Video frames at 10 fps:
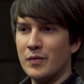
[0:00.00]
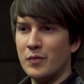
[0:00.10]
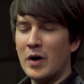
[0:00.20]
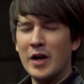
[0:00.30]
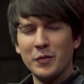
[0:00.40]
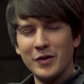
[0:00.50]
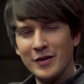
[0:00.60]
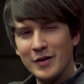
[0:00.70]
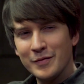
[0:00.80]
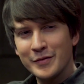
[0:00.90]
while I would
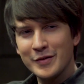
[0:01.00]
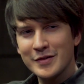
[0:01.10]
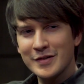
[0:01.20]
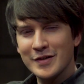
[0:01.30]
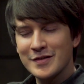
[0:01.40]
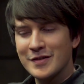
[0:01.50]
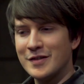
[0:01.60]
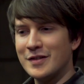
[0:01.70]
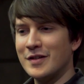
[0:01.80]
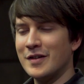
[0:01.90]
love to discuss
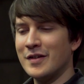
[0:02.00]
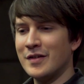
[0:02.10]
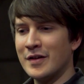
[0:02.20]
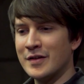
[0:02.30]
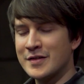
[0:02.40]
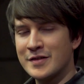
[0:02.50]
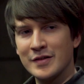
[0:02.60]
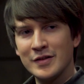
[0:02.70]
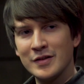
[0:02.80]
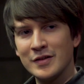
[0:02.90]
it, there's
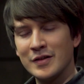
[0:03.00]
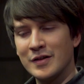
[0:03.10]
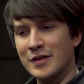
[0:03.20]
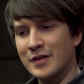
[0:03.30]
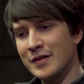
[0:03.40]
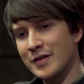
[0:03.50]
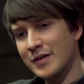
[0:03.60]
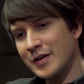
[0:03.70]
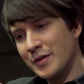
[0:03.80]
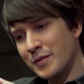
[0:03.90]

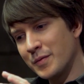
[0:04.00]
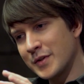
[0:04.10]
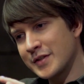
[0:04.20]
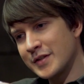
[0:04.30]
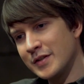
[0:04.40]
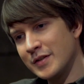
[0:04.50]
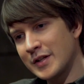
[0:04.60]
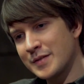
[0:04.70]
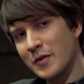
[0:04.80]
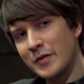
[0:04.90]
still we're still
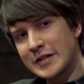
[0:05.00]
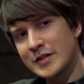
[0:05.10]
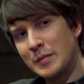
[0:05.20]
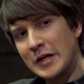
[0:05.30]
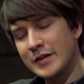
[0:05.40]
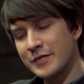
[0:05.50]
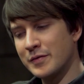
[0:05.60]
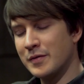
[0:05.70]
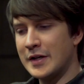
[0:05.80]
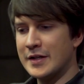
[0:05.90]
exploring so many
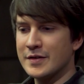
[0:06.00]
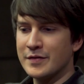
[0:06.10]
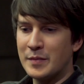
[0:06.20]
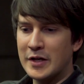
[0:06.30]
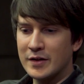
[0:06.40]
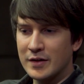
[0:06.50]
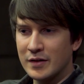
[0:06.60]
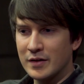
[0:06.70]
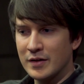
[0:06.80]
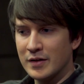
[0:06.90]
different ways of
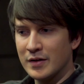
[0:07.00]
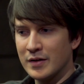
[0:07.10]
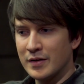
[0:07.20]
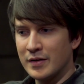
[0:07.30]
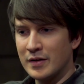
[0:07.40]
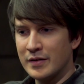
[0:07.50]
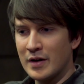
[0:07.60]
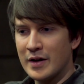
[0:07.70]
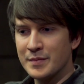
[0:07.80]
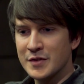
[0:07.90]
making
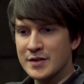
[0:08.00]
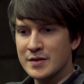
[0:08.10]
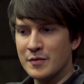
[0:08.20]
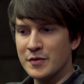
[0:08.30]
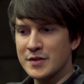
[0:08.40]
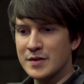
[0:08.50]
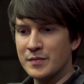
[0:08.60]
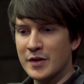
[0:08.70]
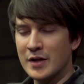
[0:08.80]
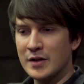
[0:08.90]
the item system
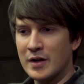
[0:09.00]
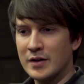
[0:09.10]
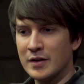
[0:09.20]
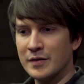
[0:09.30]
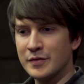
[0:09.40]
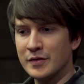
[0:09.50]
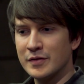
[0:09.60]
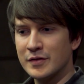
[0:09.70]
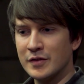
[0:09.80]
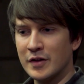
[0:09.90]
awesome that I'd love
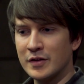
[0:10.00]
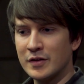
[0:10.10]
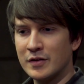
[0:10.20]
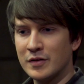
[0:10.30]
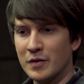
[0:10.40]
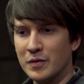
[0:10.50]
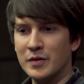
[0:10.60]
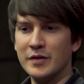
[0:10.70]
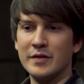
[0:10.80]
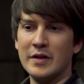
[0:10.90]
to not go
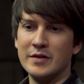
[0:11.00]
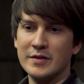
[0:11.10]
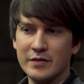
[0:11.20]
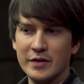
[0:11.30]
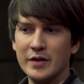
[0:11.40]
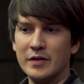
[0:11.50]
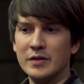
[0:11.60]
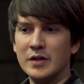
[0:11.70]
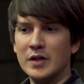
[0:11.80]
into that detail right now.